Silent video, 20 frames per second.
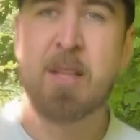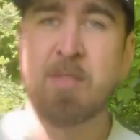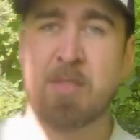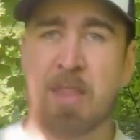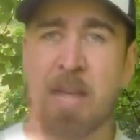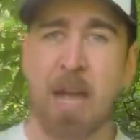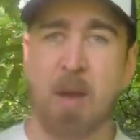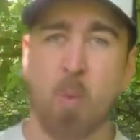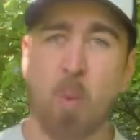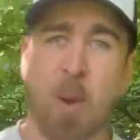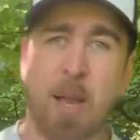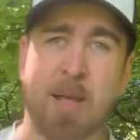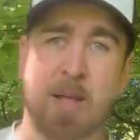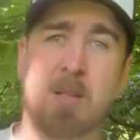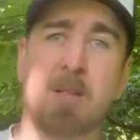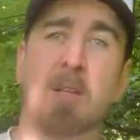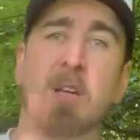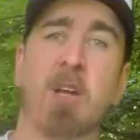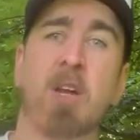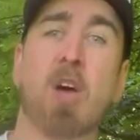That
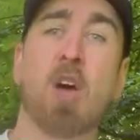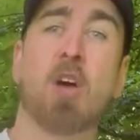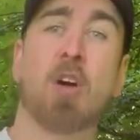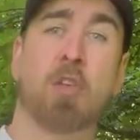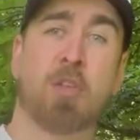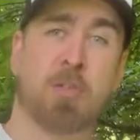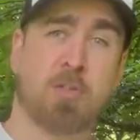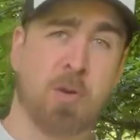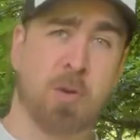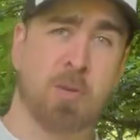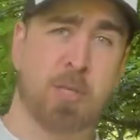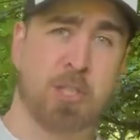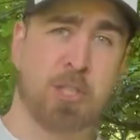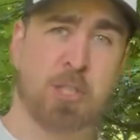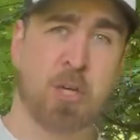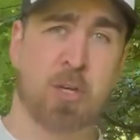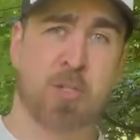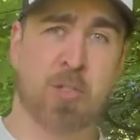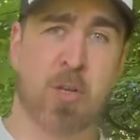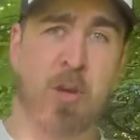will throw your
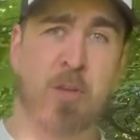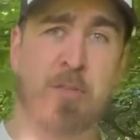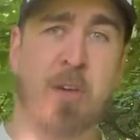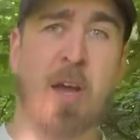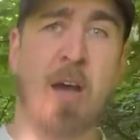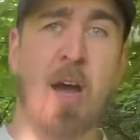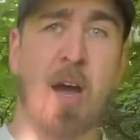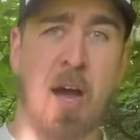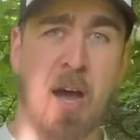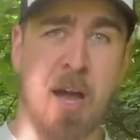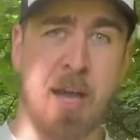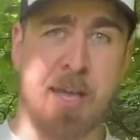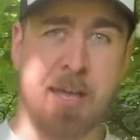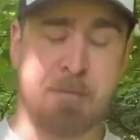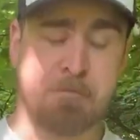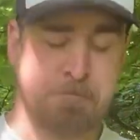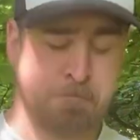shot off high.